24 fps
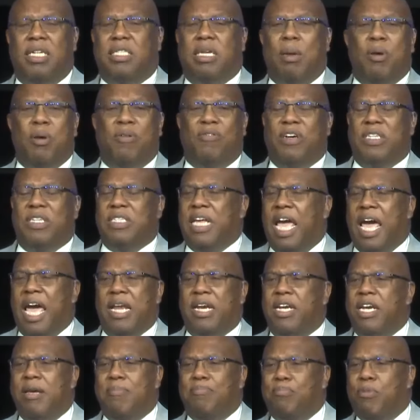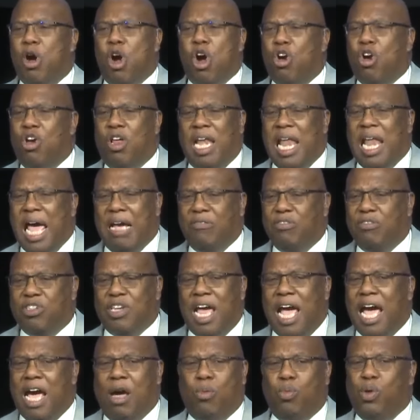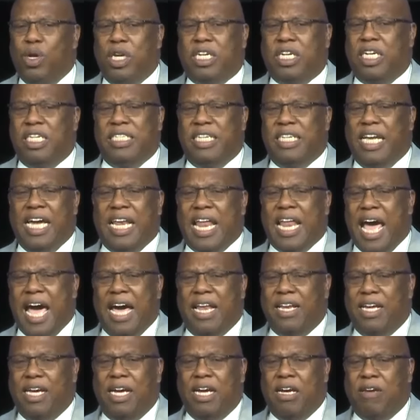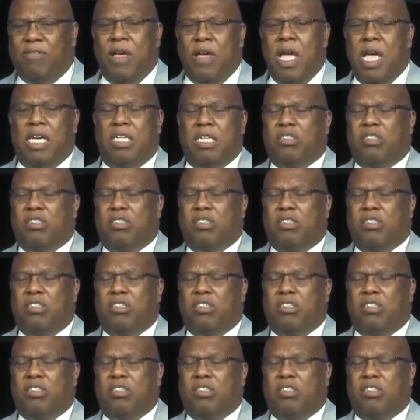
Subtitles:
Some of us had an immoral lifestyle we couldn't get out of.